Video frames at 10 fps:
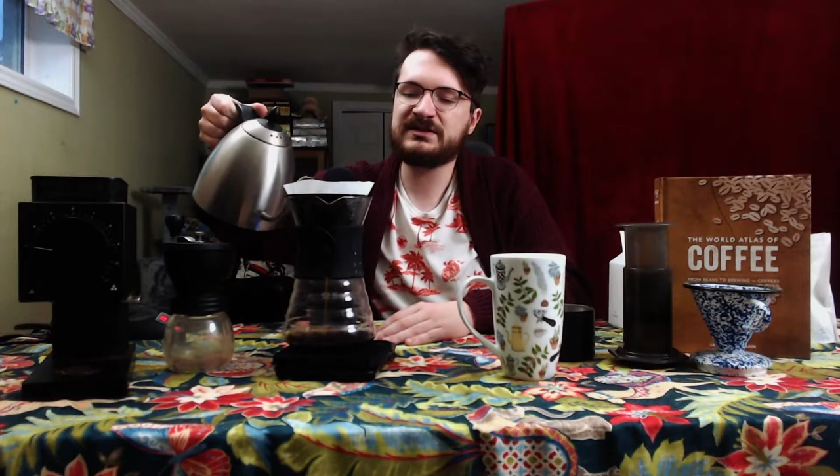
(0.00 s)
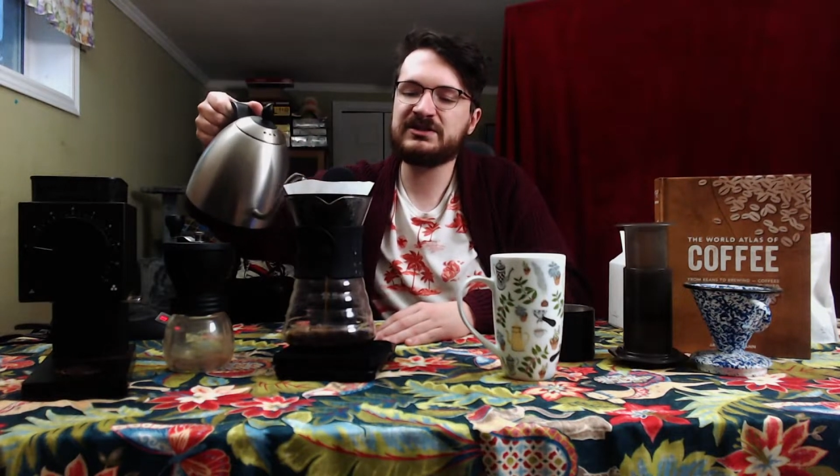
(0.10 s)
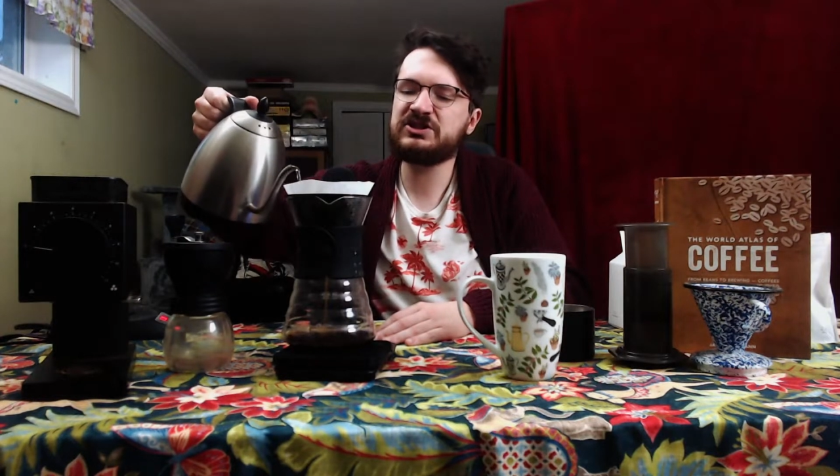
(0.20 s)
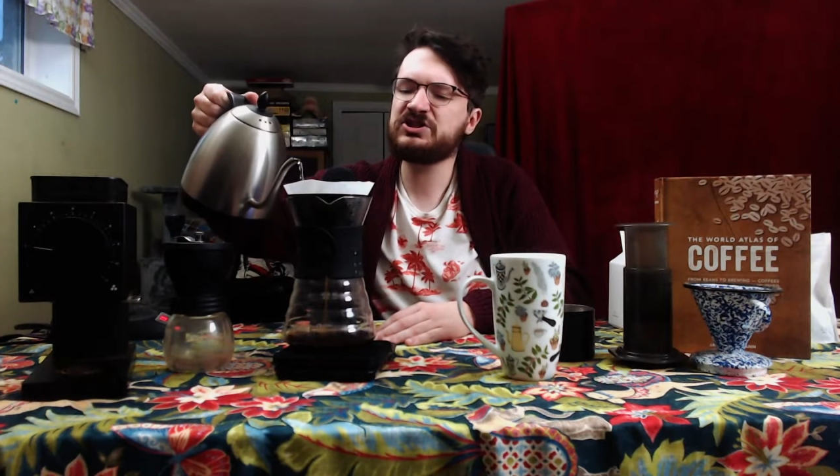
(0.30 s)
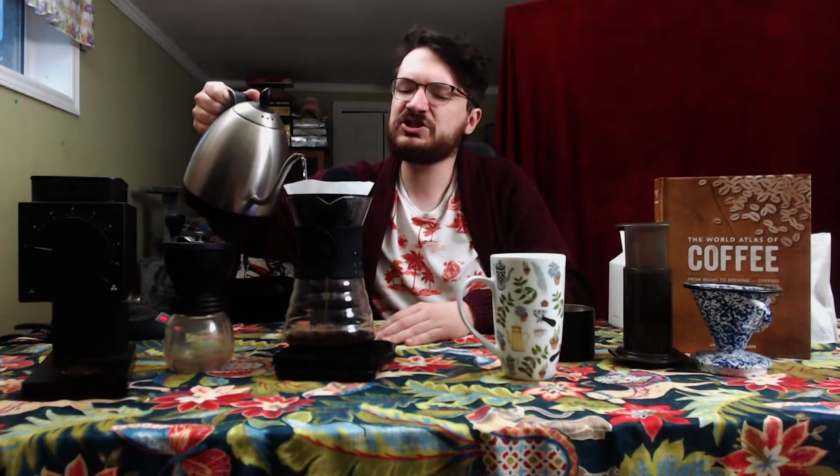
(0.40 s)

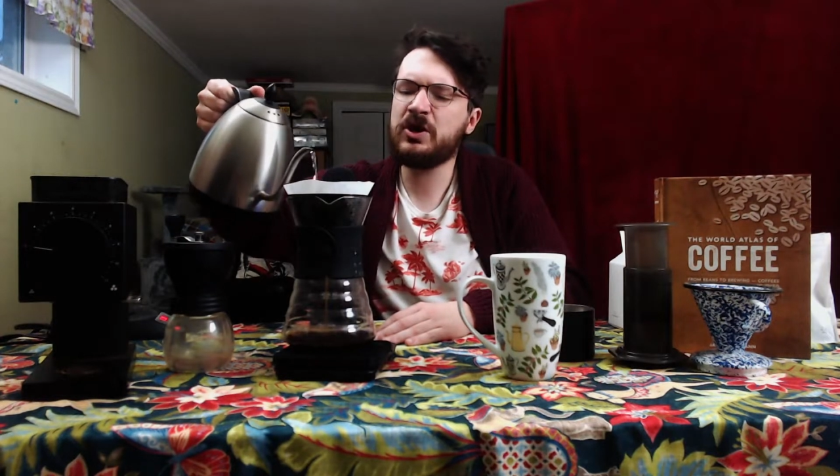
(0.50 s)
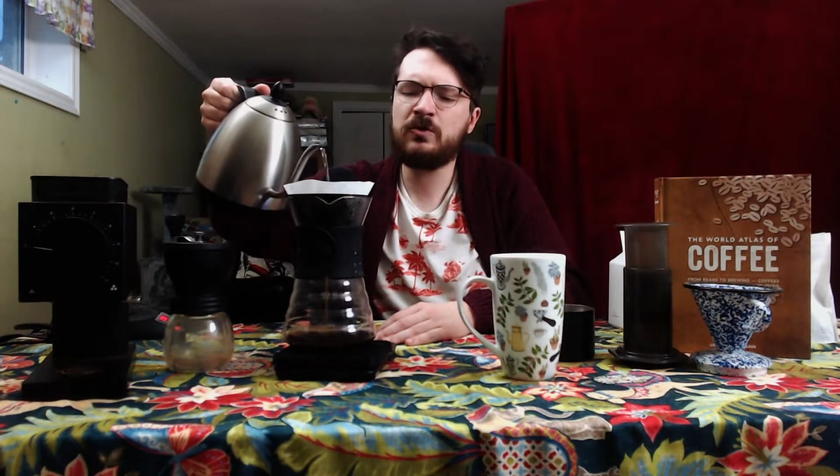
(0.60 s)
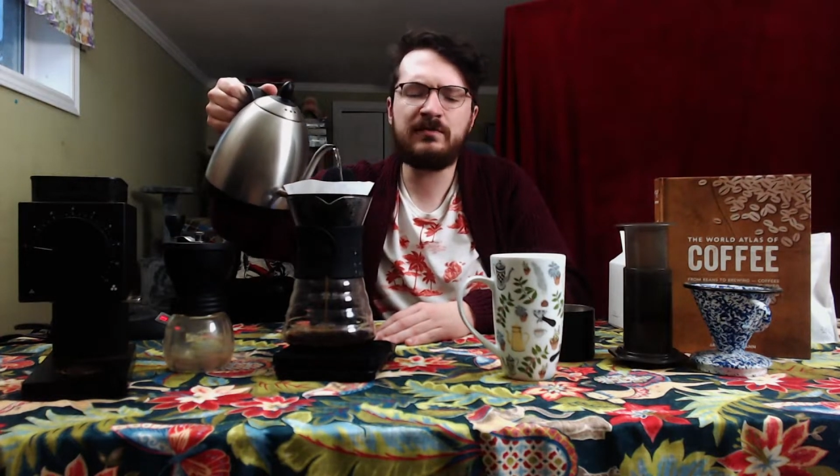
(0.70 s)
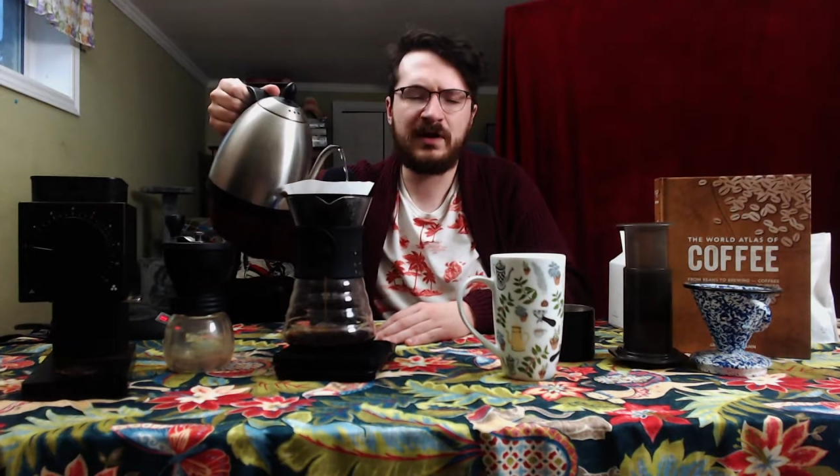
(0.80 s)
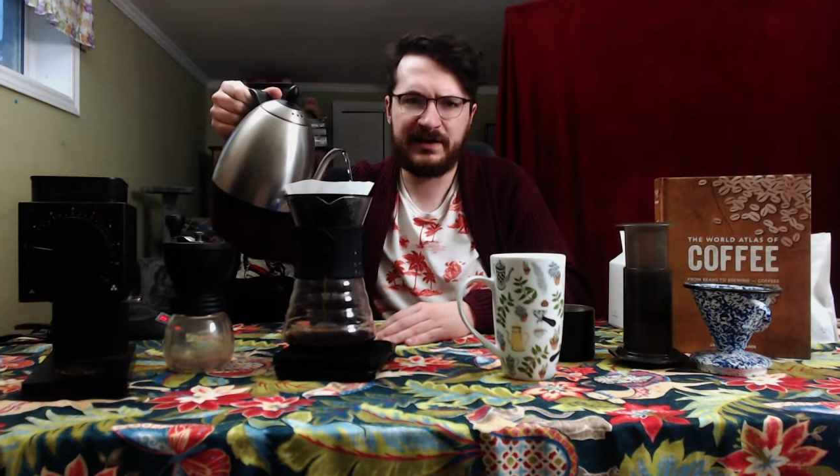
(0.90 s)
so
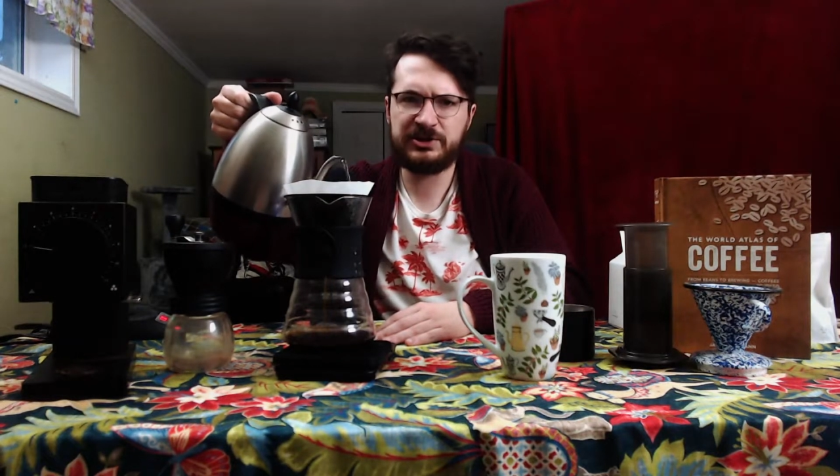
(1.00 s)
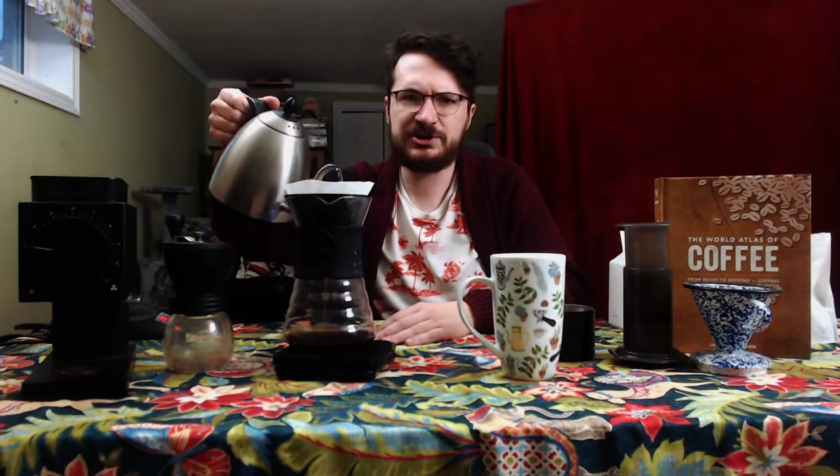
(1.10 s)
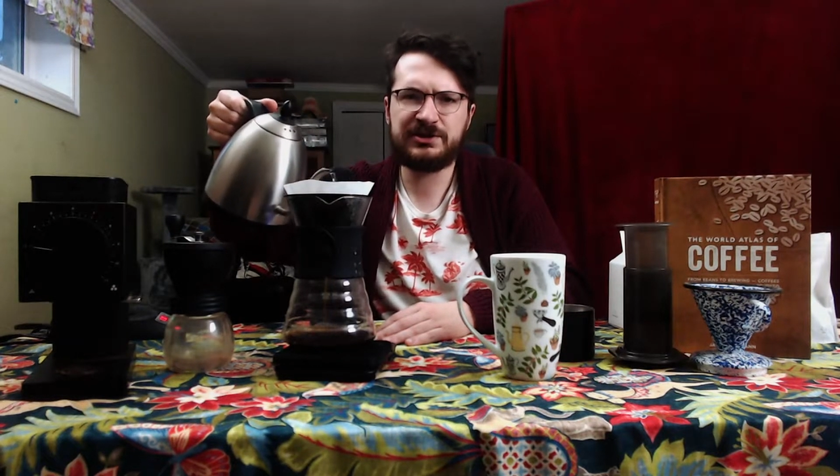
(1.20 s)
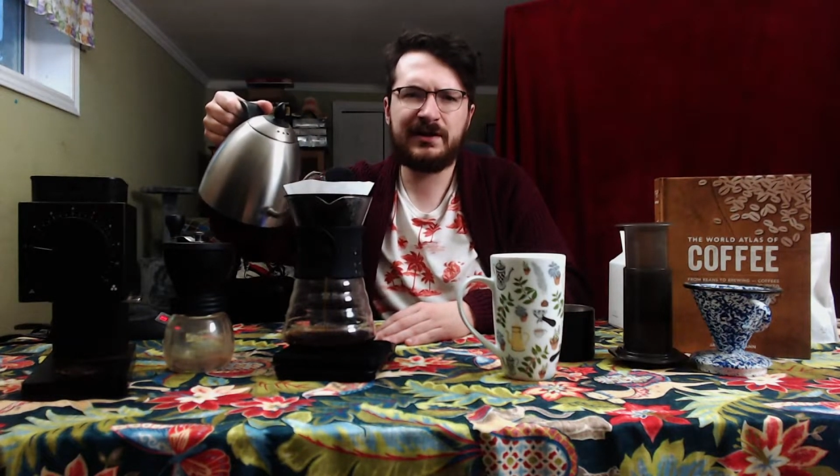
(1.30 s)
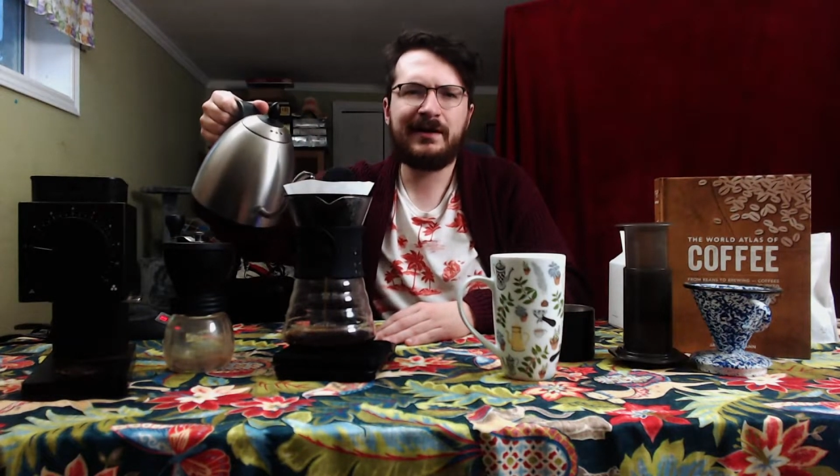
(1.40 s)
much